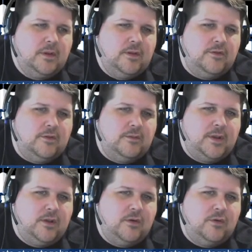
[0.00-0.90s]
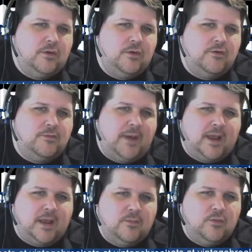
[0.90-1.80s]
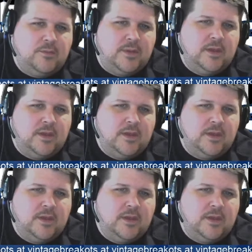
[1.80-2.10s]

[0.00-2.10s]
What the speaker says: Does anybody know who plays his backup would be?